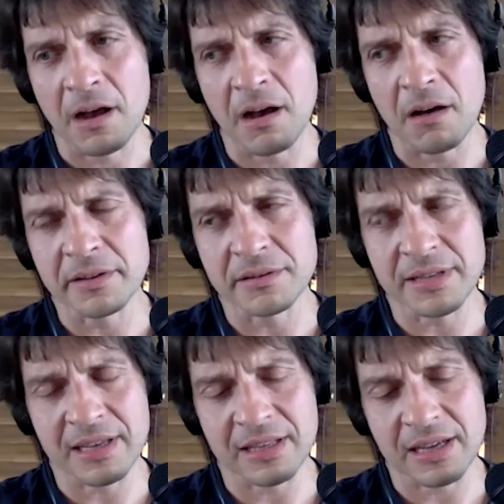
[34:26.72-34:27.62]
Other
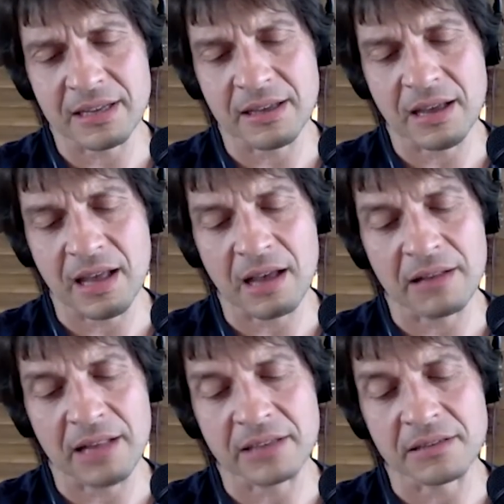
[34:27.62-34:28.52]
thing that I'd
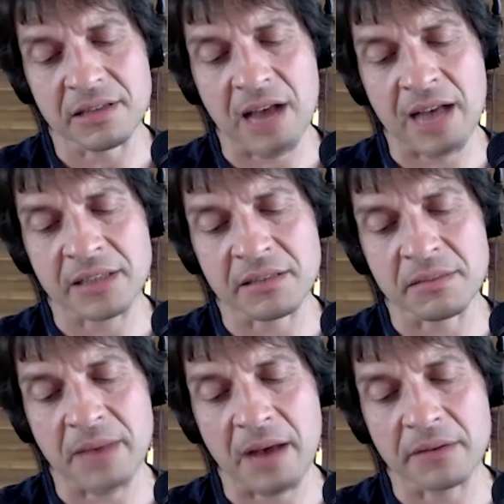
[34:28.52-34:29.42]
like to ask you
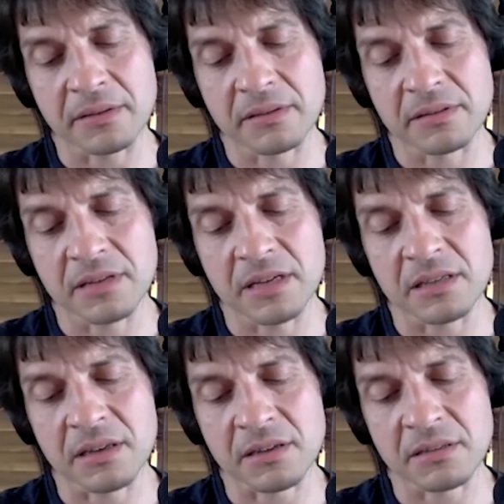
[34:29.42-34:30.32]
about
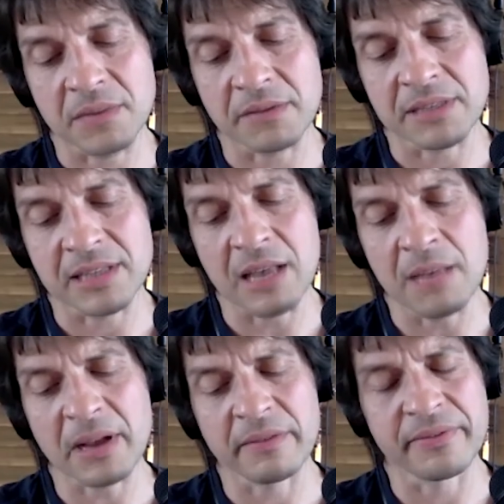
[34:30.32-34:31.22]
and talk to you about is the
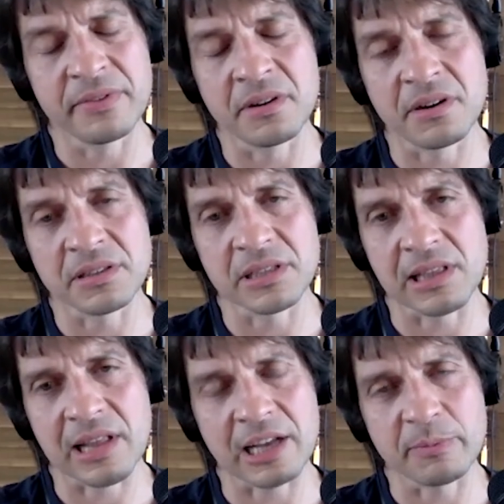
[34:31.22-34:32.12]
impact of noise and
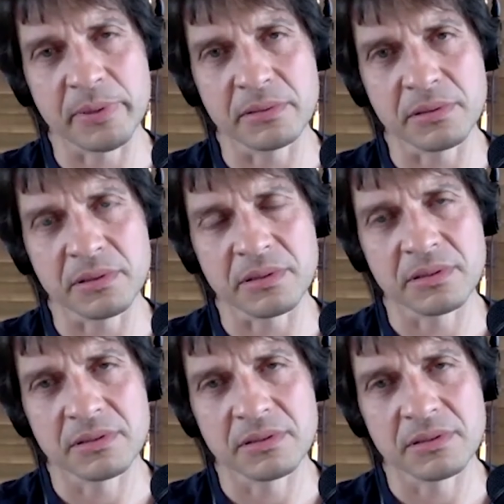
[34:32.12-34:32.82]
light pollution.